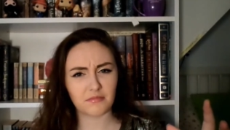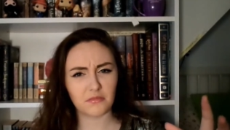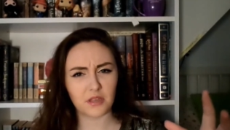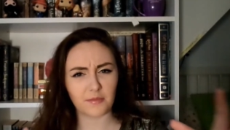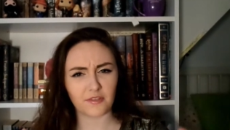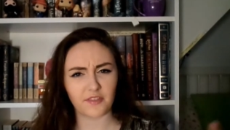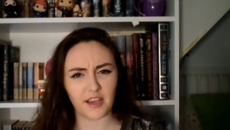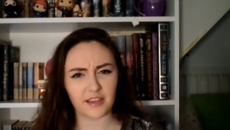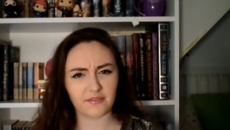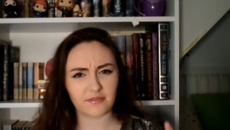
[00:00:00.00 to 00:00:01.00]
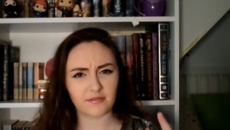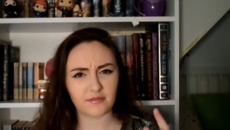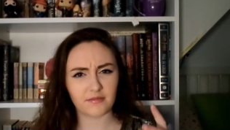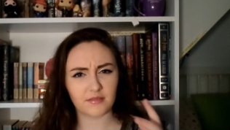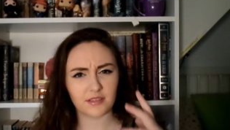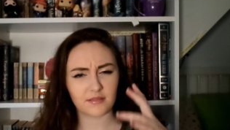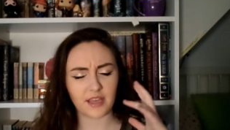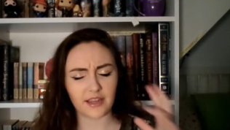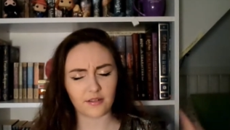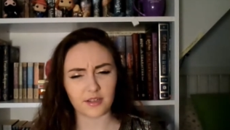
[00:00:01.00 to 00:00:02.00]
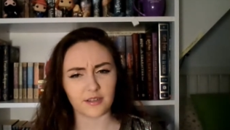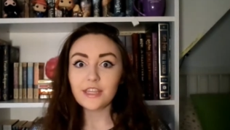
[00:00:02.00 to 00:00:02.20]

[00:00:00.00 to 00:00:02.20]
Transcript: Number 5. I don't know.